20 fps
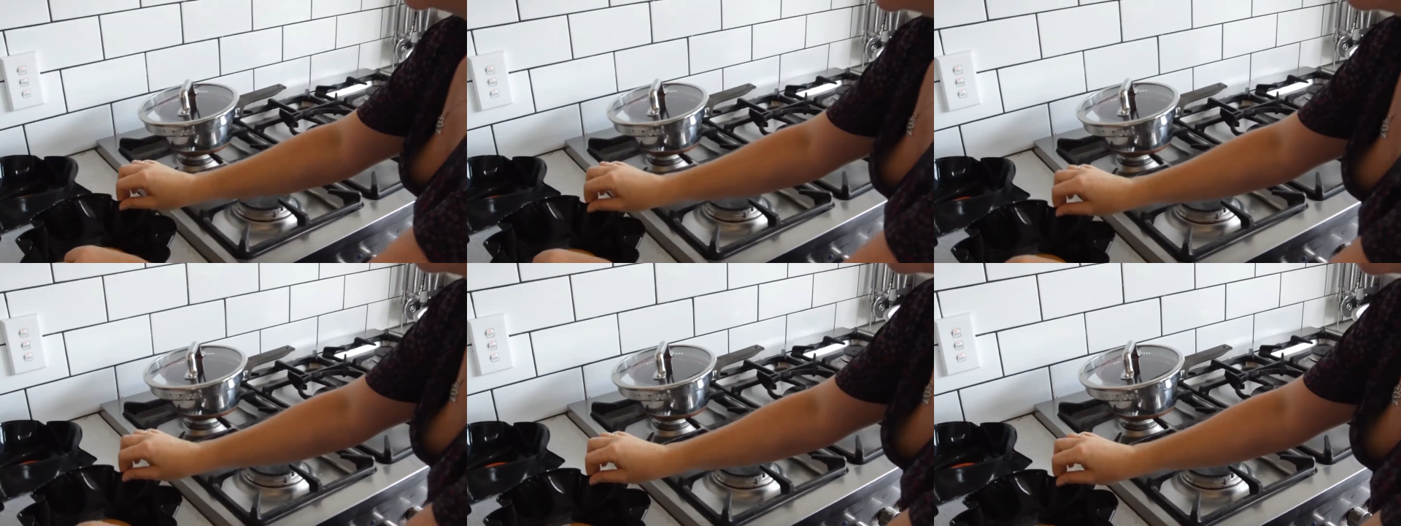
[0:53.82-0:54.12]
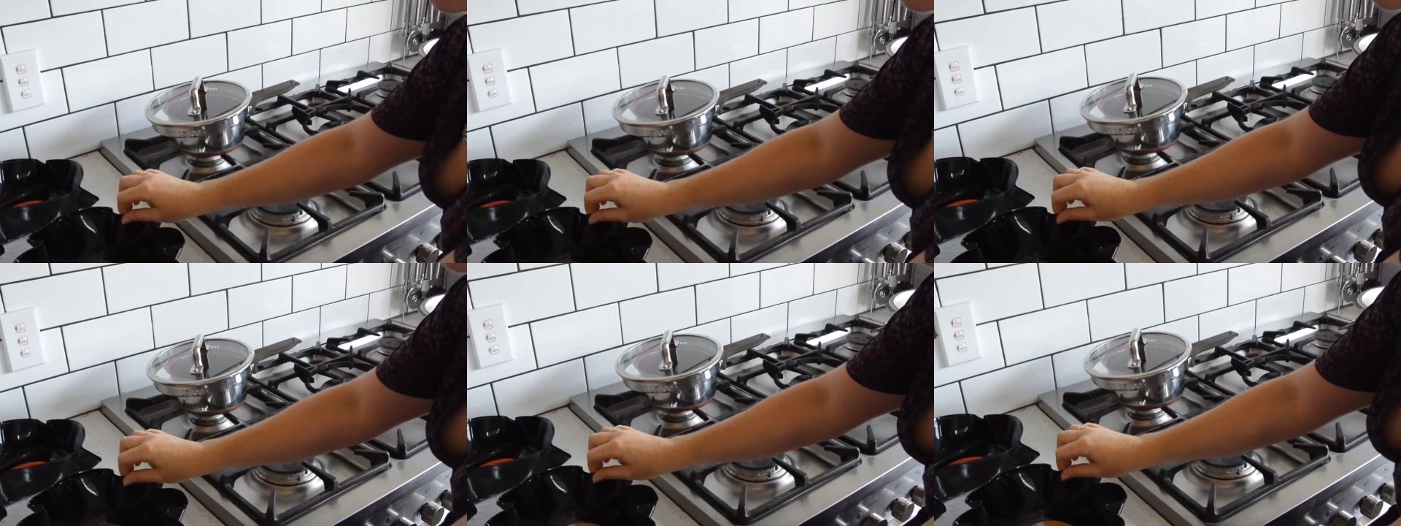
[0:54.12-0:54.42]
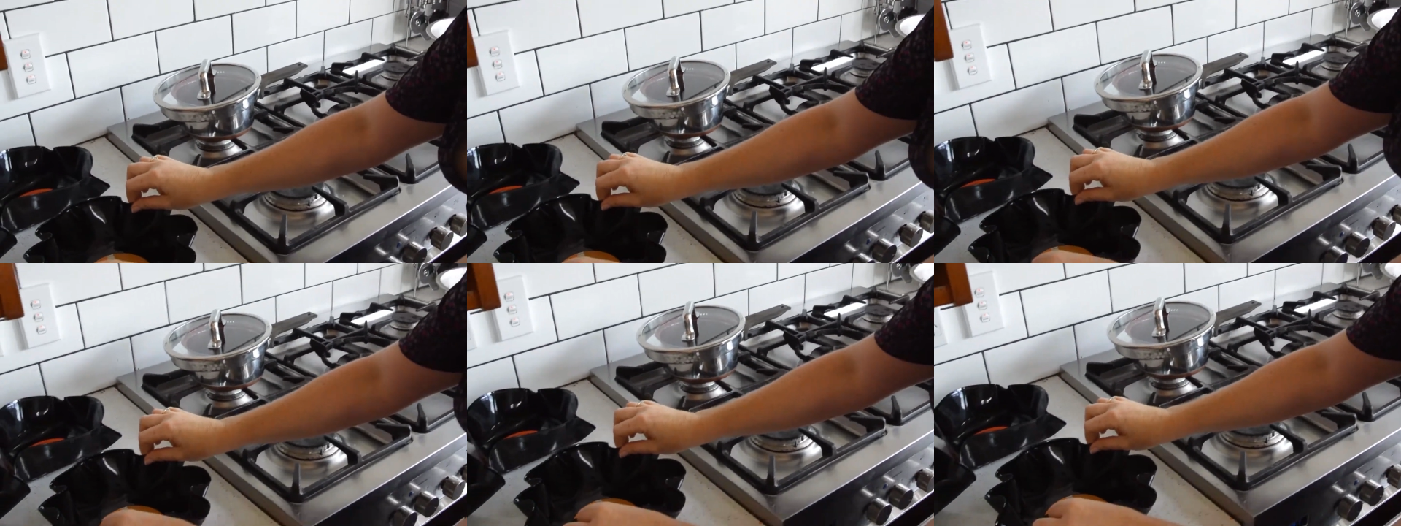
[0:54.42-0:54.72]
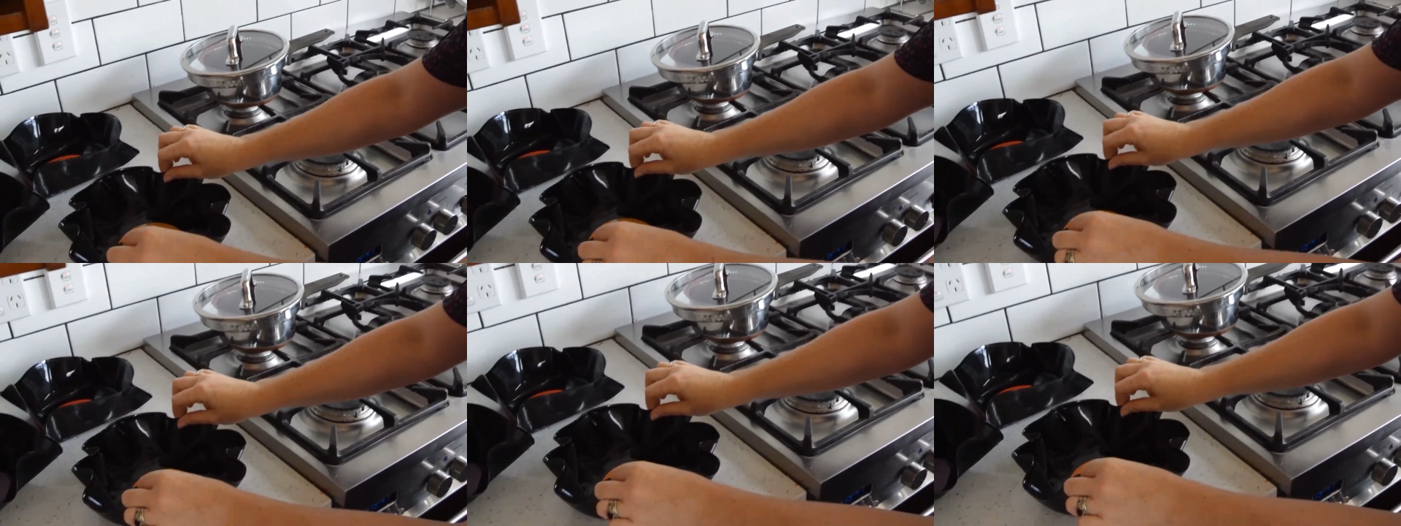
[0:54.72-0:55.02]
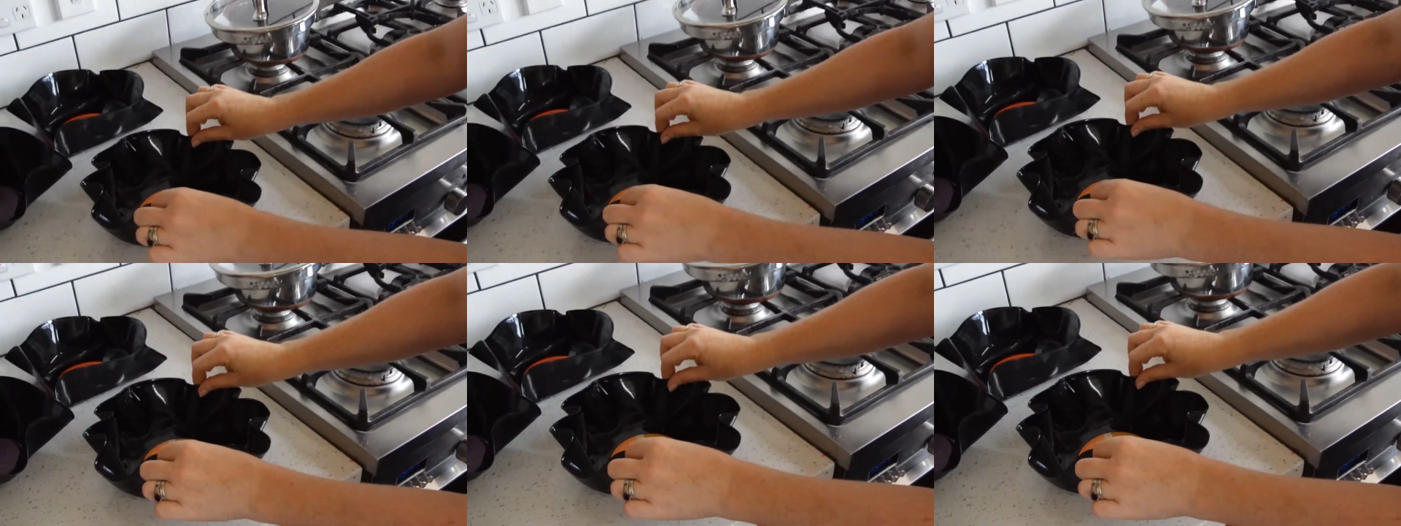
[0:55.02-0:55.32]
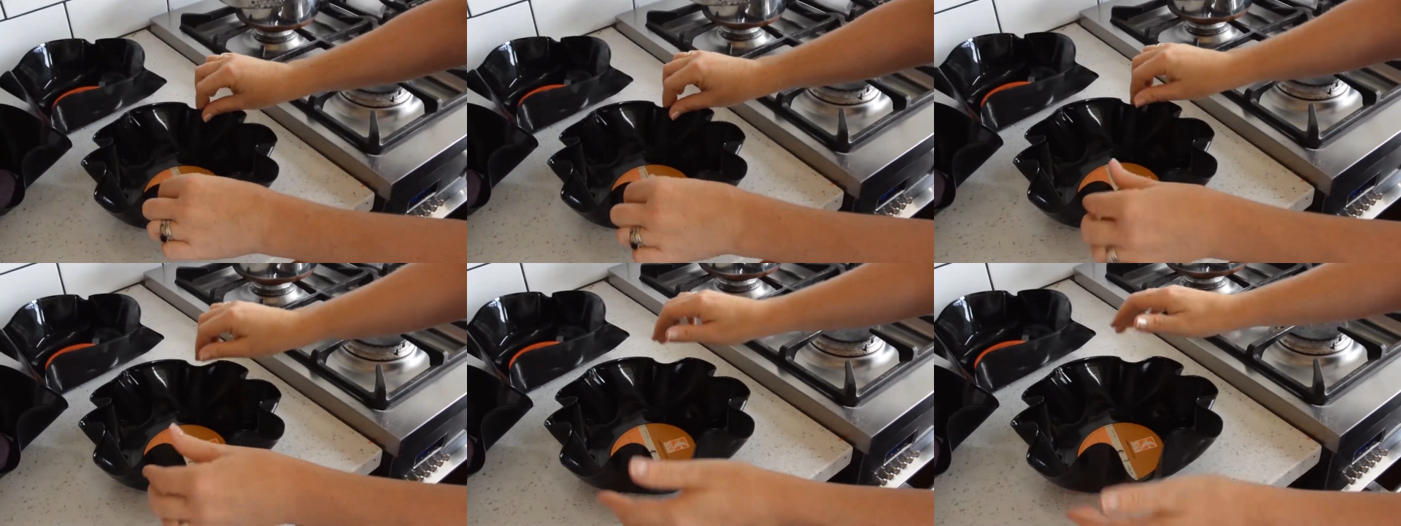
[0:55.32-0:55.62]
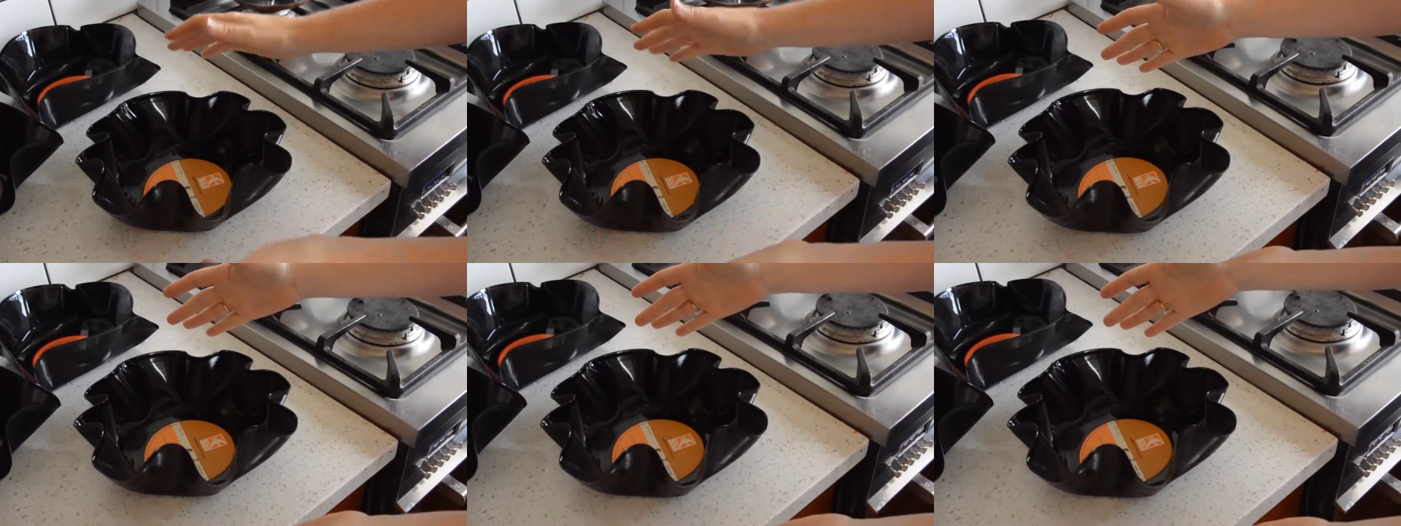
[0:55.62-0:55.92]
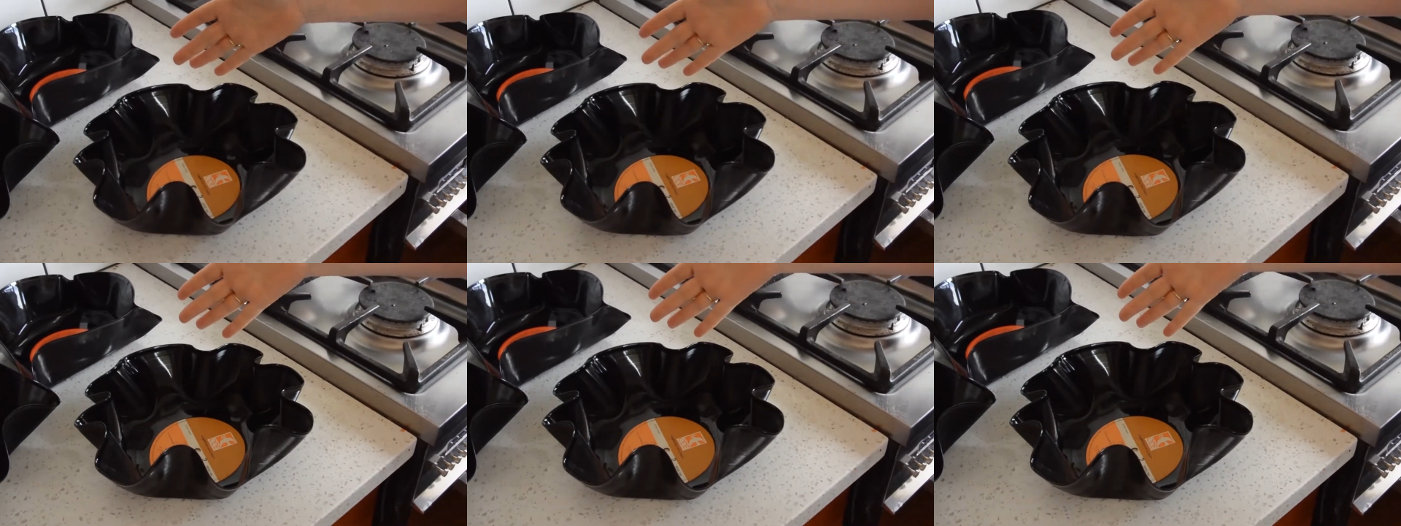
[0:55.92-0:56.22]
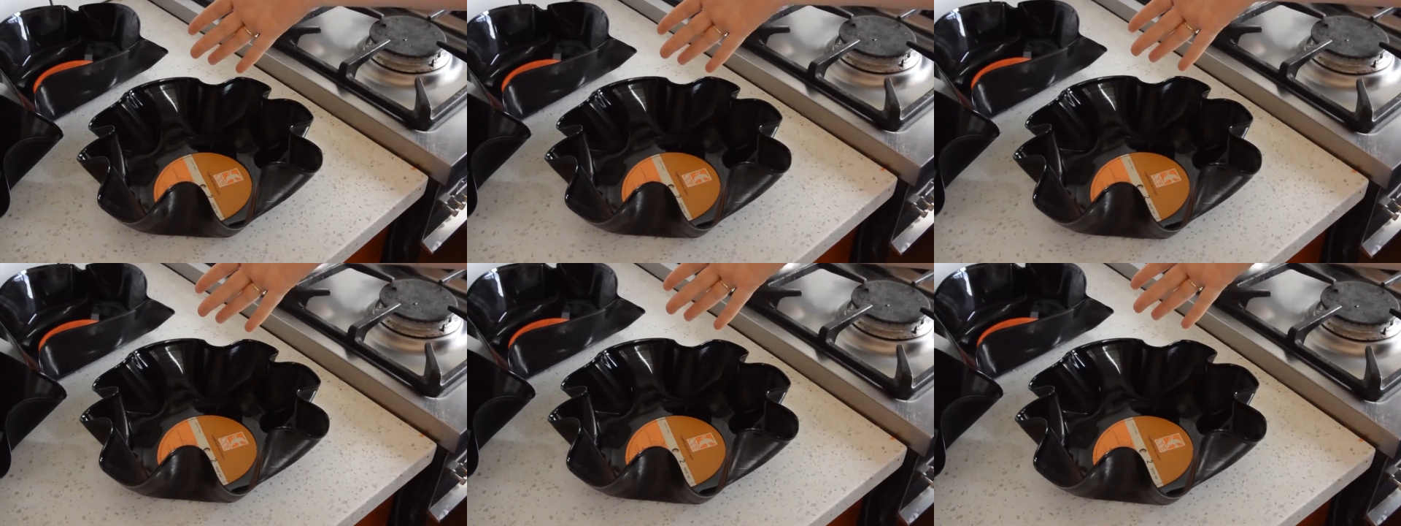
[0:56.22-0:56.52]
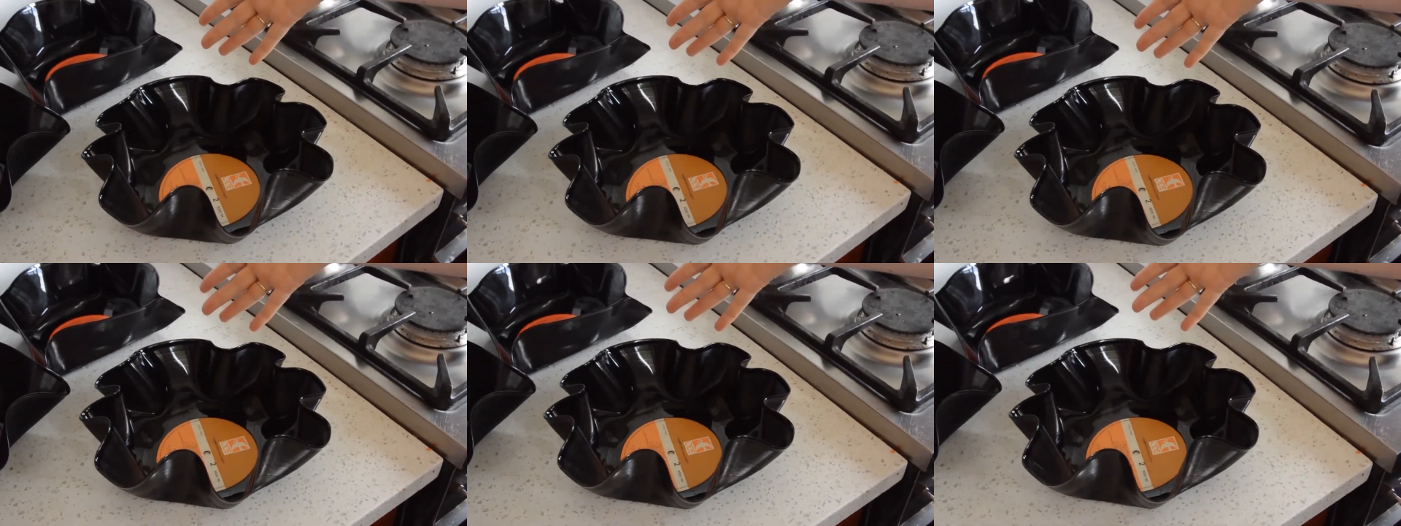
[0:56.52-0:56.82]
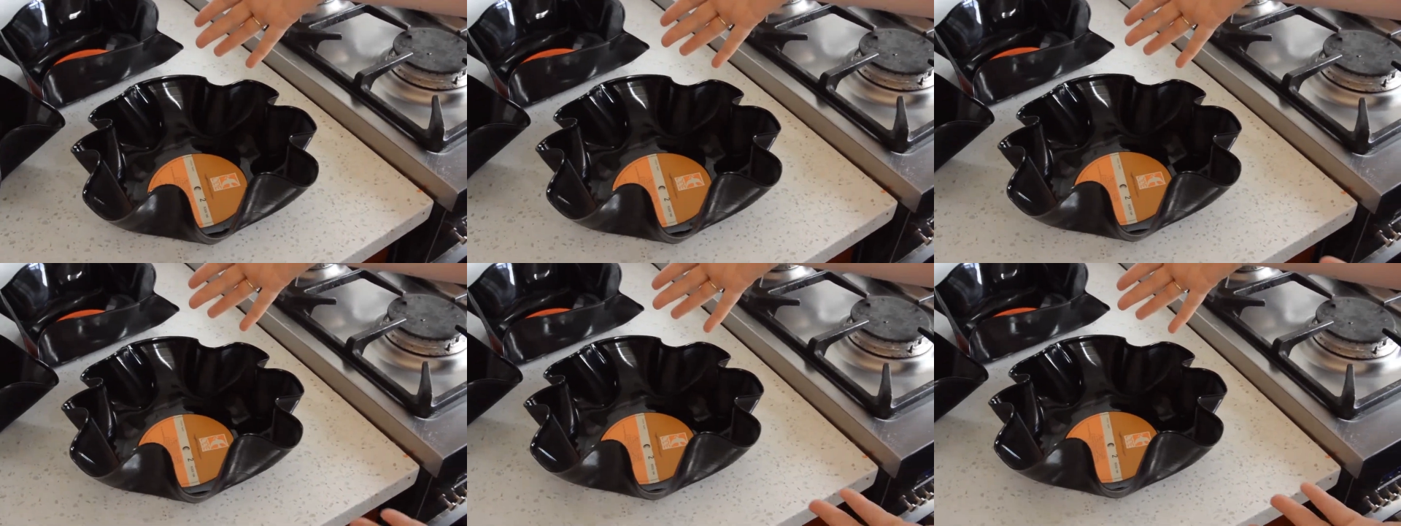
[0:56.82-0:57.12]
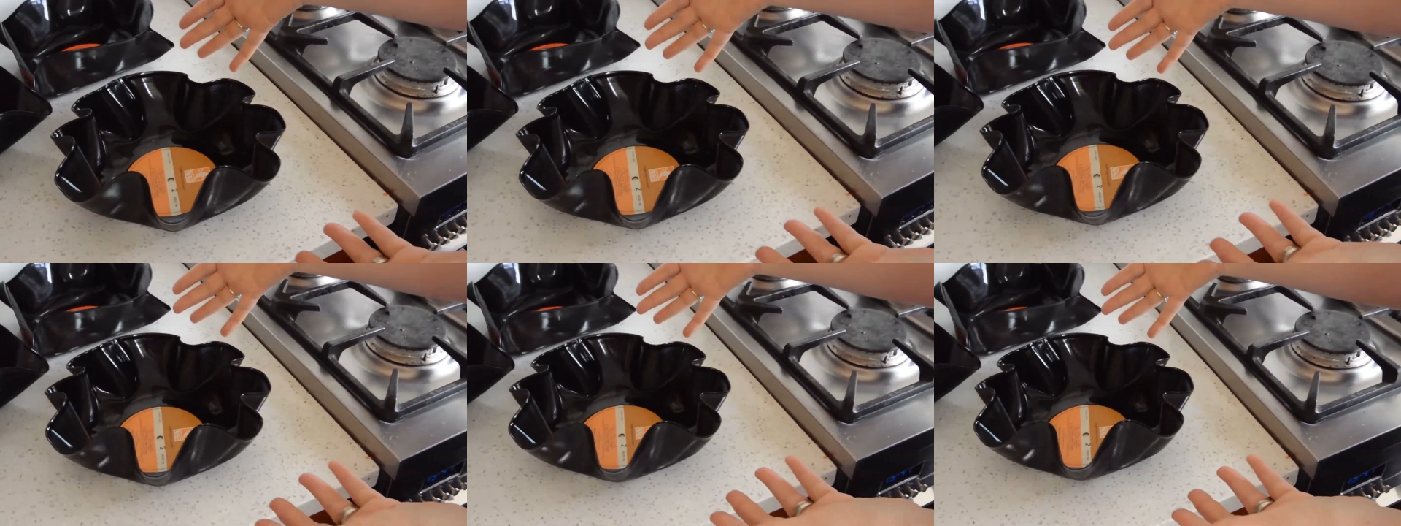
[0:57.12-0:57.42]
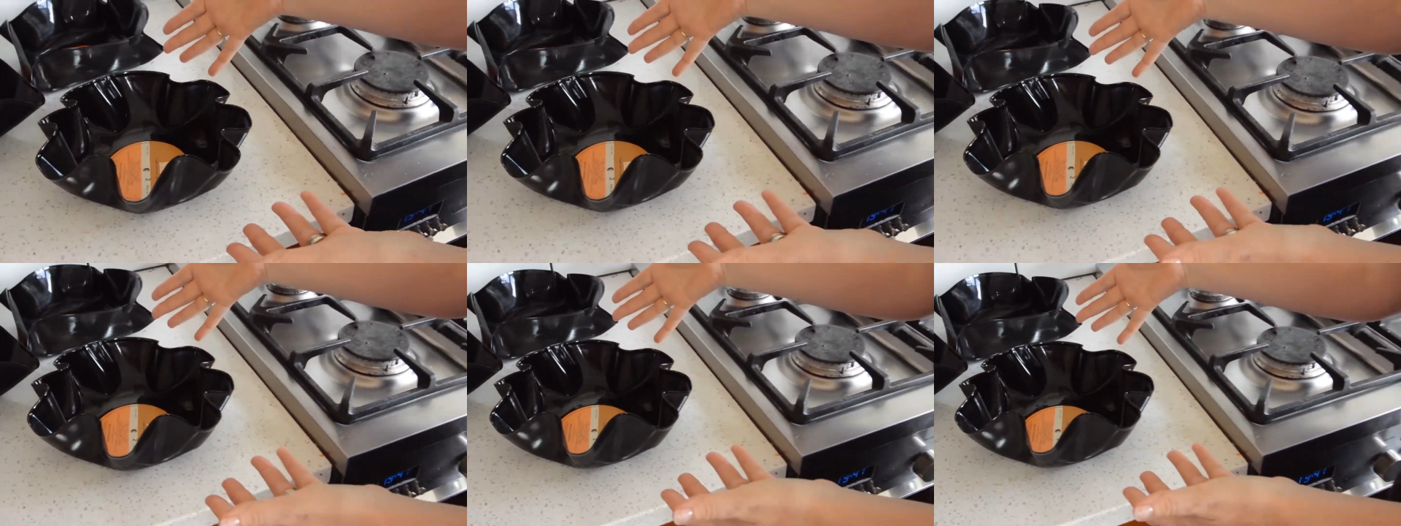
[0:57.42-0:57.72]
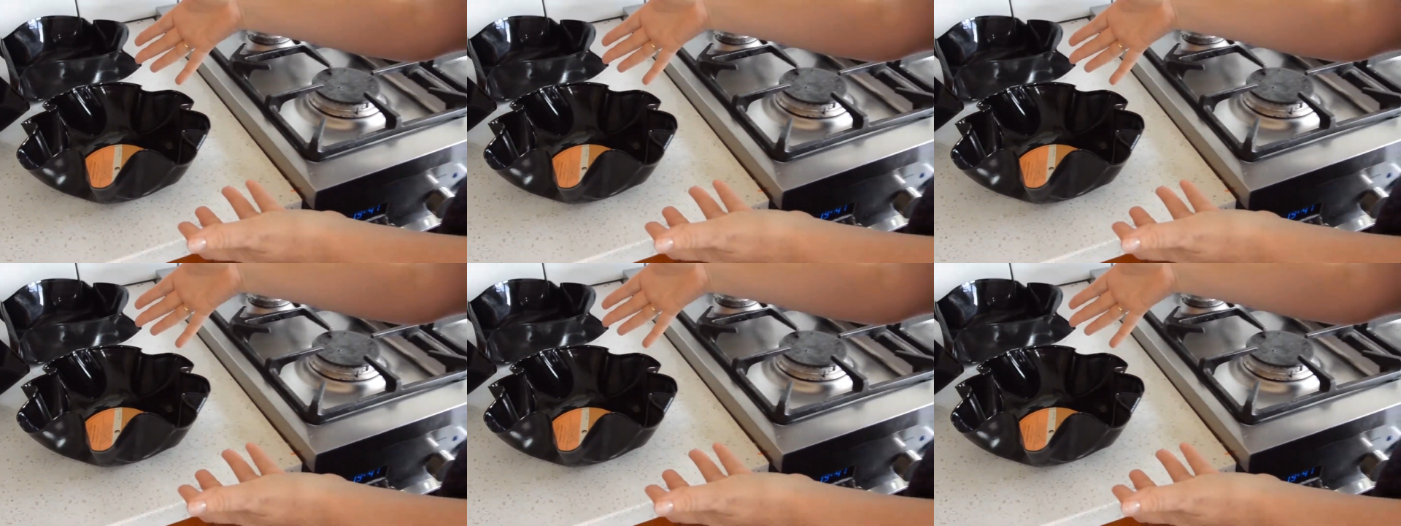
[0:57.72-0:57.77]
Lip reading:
(no speaker visible)